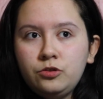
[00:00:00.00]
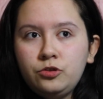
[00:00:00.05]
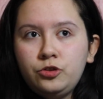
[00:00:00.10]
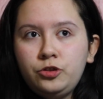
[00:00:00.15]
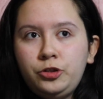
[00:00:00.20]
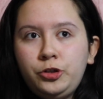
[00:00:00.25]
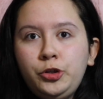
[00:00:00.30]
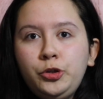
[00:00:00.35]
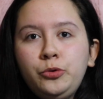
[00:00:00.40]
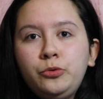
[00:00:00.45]

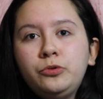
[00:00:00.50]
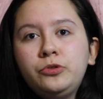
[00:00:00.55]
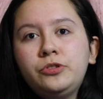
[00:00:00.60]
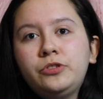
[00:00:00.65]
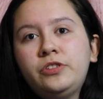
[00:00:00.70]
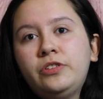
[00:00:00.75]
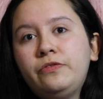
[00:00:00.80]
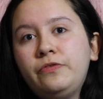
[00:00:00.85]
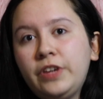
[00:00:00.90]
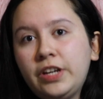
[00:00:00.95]

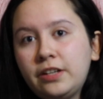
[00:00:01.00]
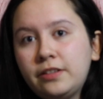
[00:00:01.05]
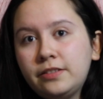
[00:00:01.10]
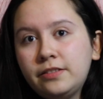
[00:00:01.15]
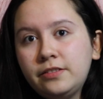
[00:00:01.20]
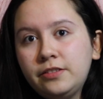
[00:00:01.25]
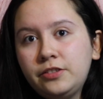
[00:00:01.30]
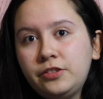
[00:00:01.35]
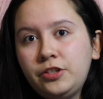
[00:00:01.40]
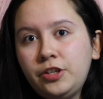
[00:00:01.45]
choose to
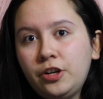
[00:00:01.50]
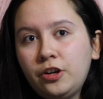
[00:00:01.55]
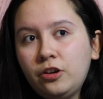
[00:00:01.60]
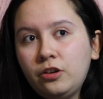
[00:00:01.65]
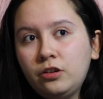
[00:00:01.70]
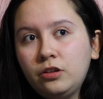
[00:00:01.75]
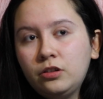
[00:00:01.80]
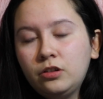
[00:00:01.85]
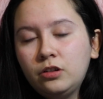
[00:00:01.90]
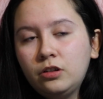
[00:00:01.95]
fix this
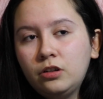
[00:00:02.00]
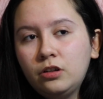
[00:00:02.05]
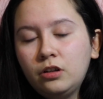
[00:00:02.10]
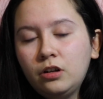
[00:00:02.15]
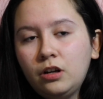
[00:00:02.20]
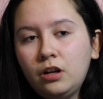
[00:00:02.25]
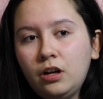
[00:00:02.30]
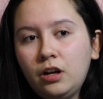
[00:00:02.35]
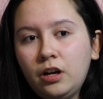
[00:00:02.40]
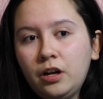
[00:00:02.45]
year,
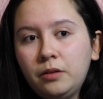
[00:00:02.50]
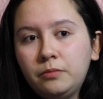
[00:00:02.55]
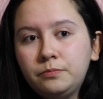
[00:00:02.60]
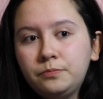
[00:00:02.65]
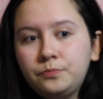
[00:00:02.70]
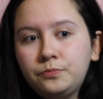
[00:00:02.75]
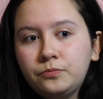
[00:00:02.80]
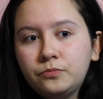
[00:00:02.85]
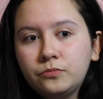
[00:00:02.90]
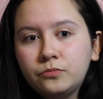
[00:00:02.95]
I